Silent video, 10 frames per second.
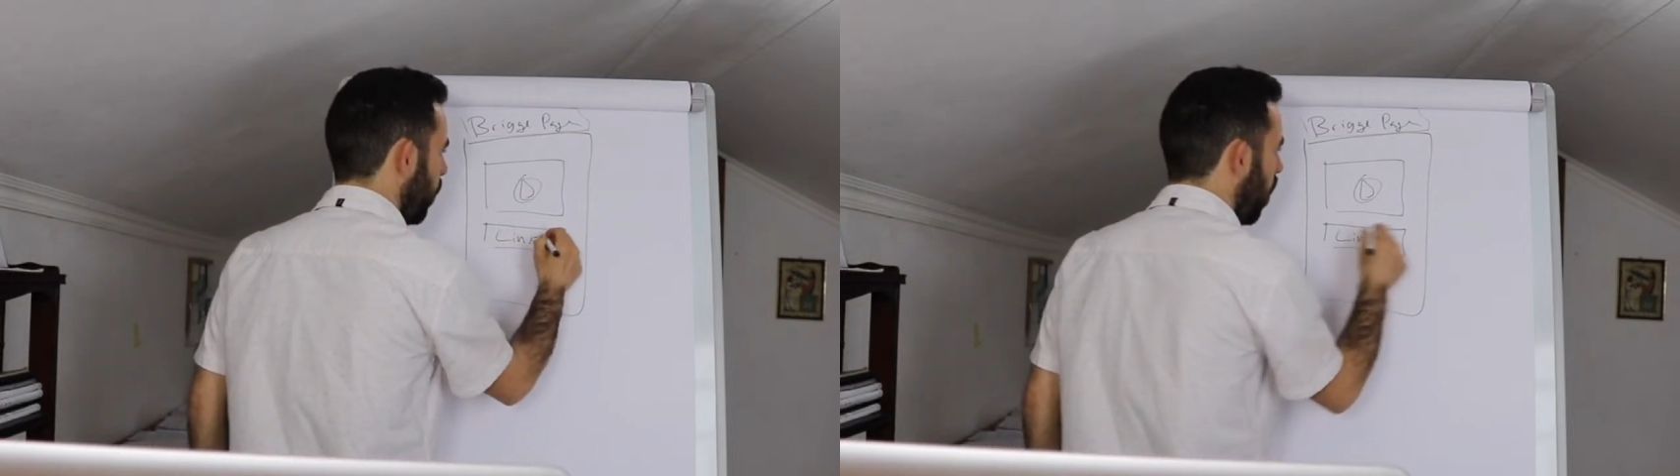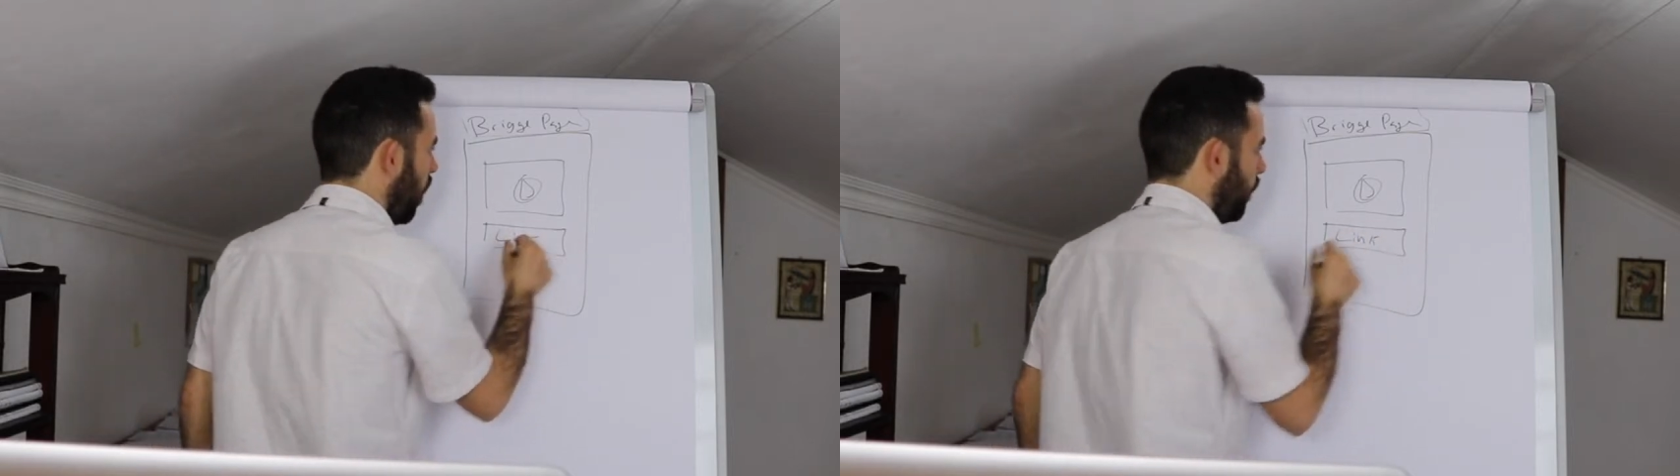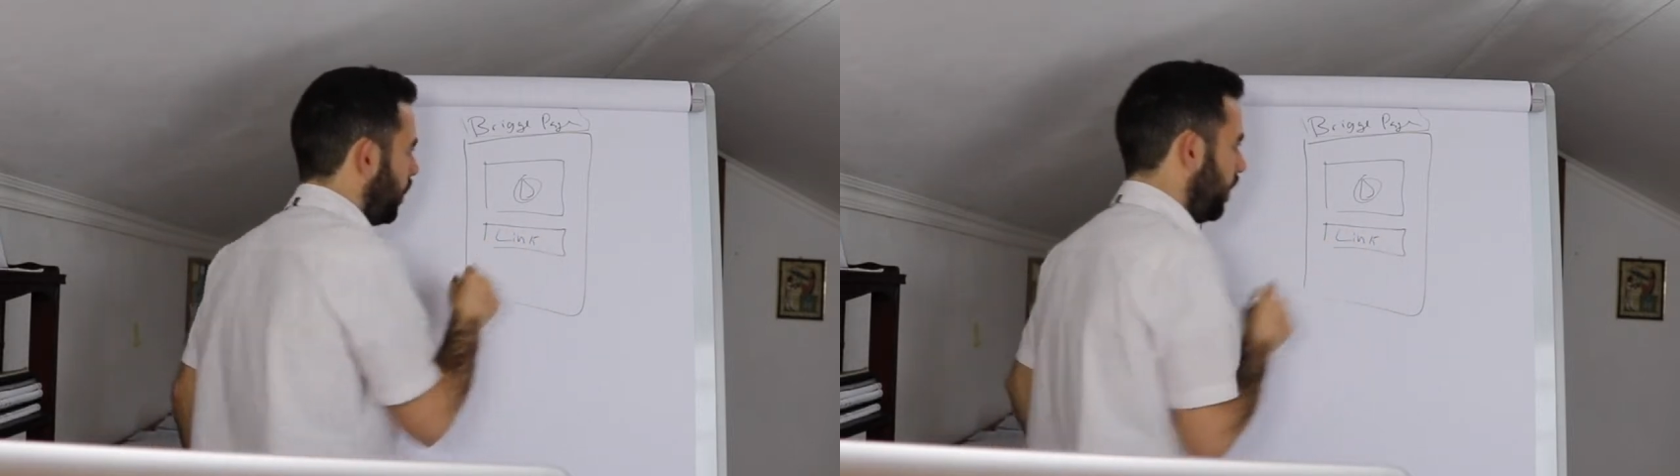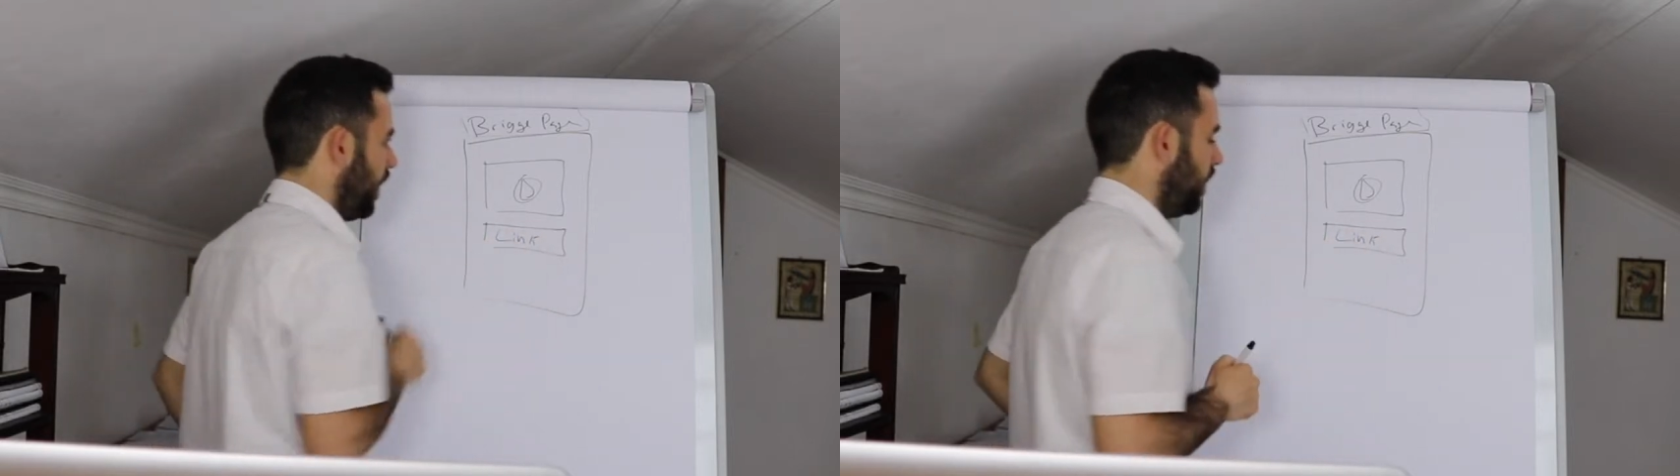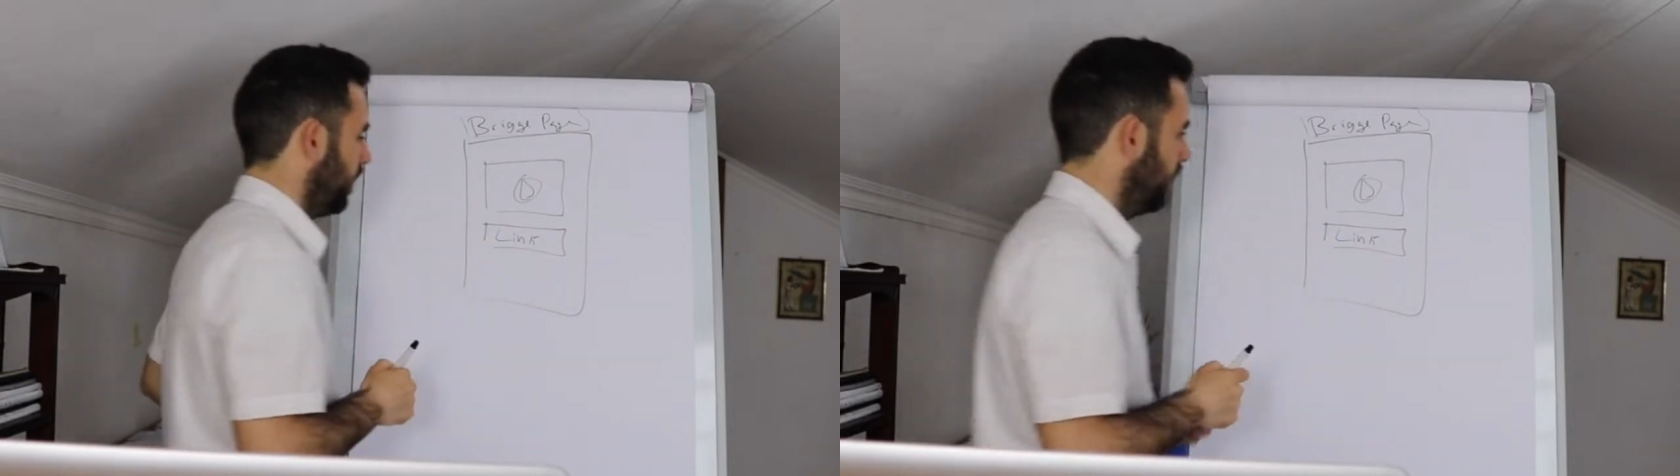your offer,
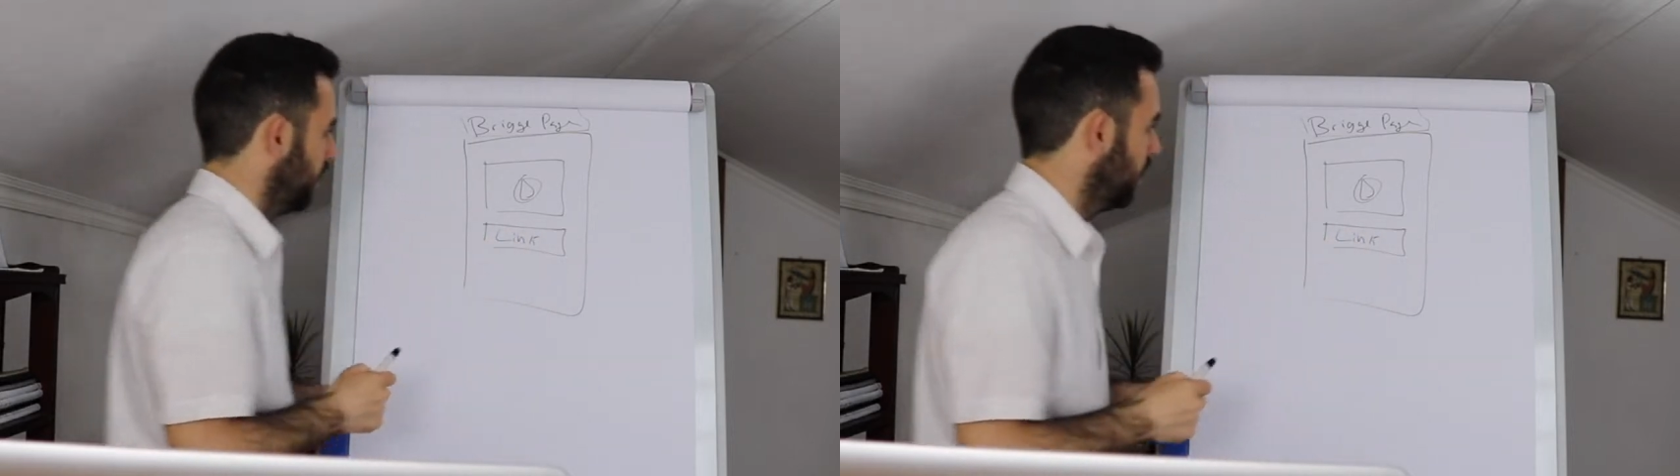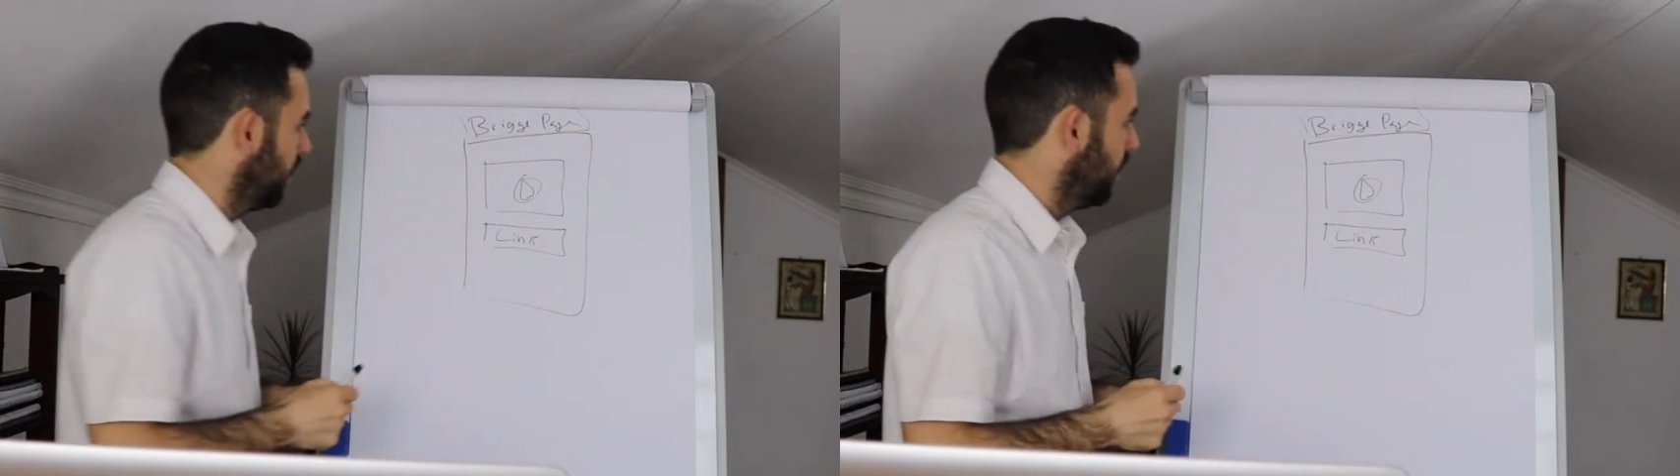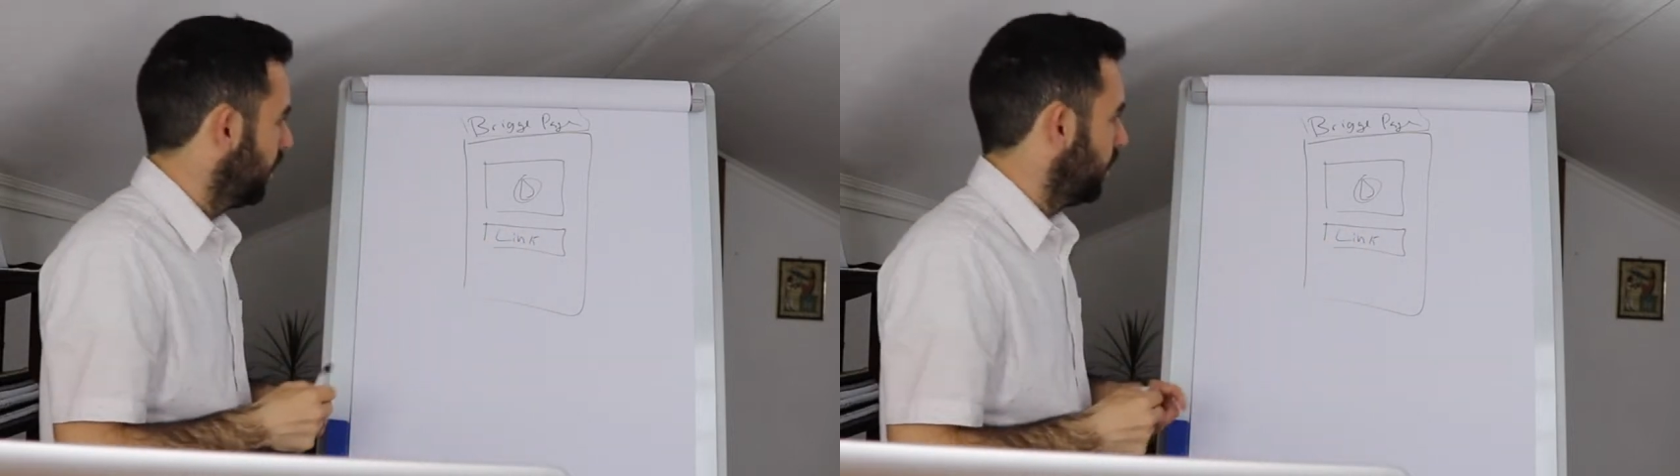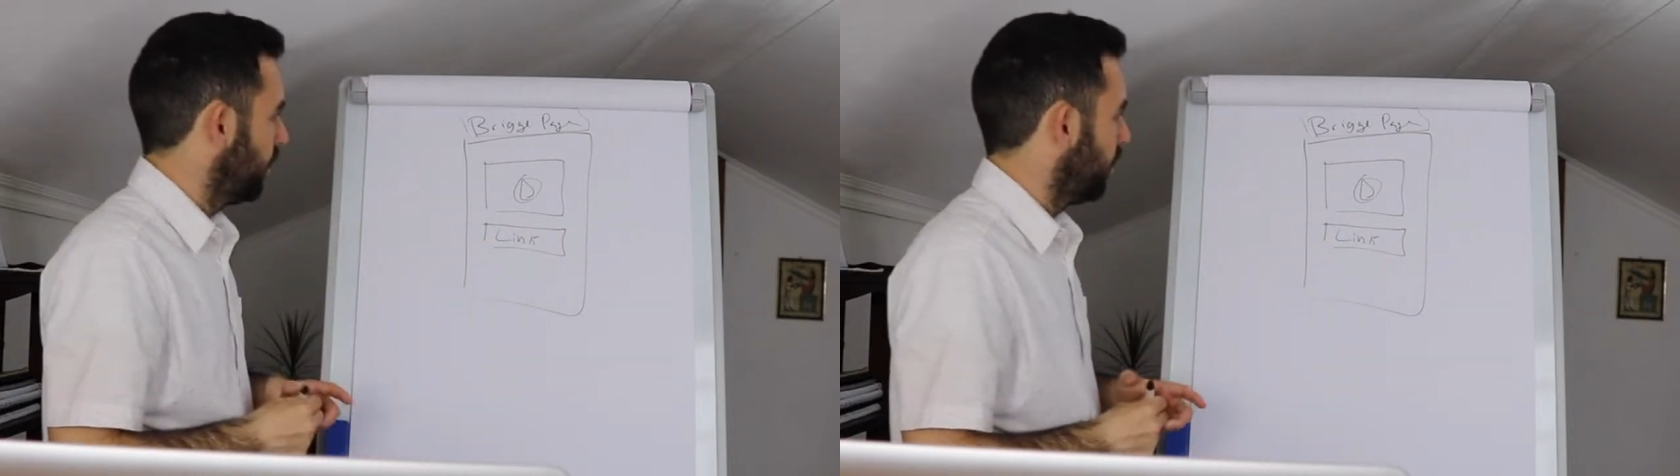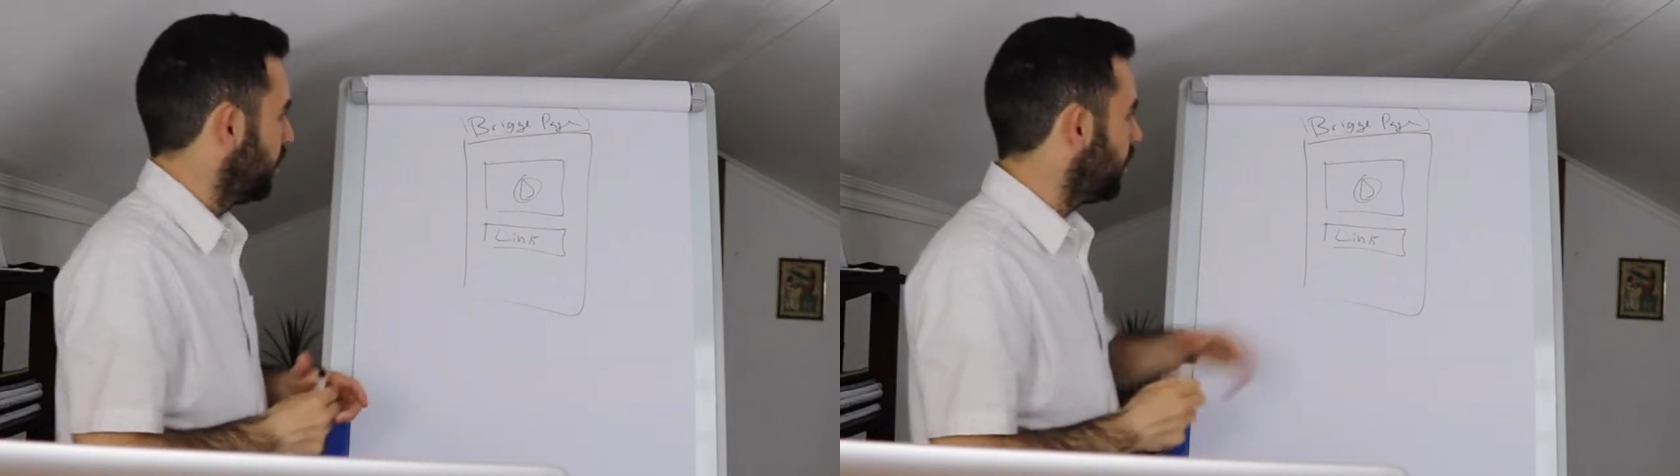right?
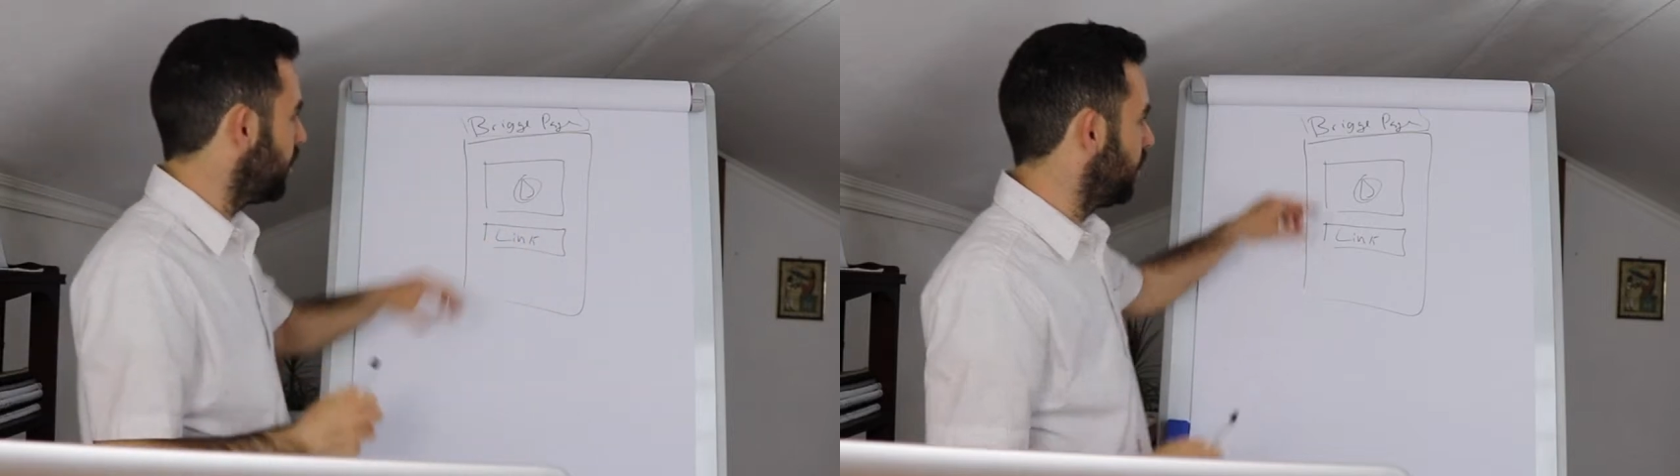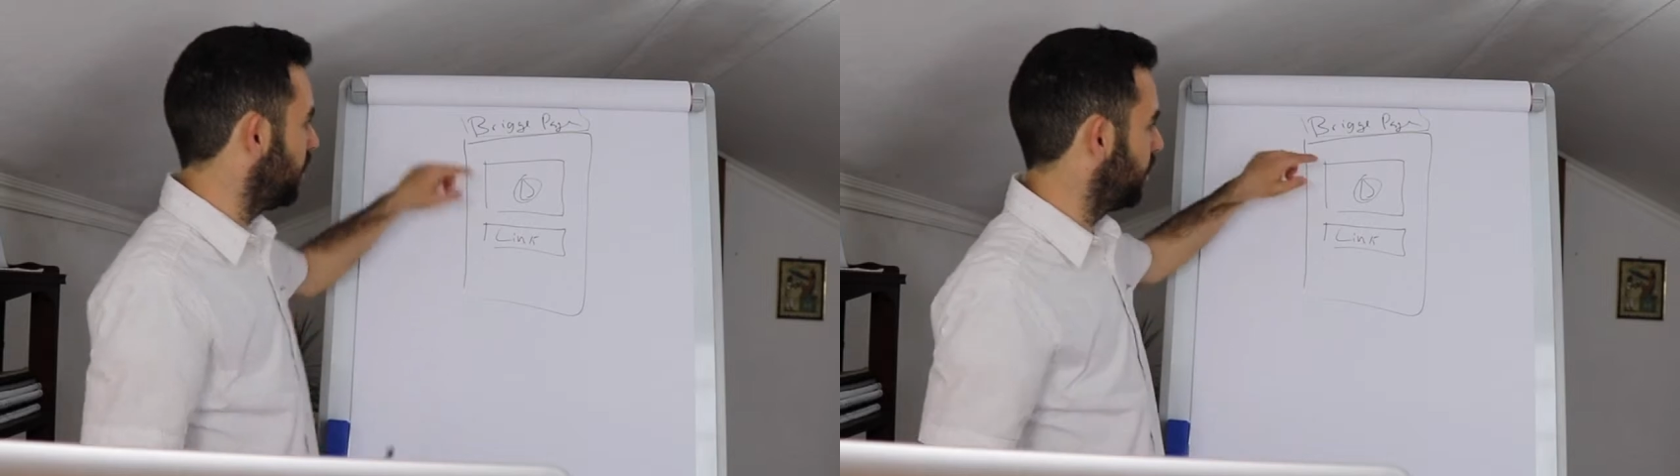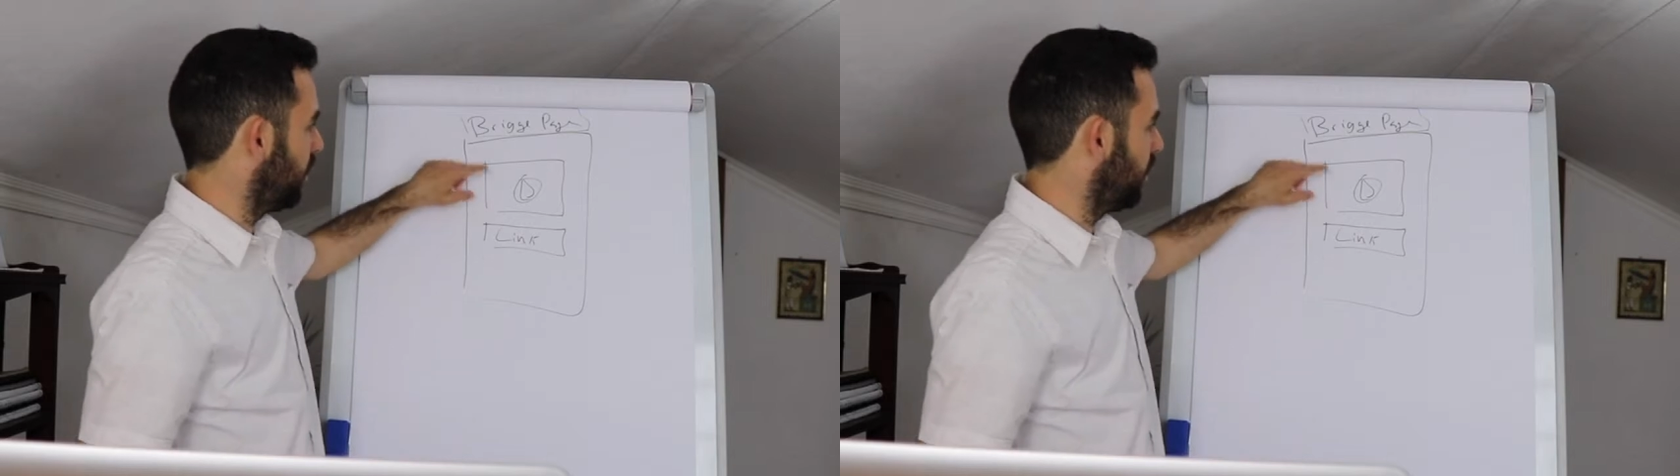So this is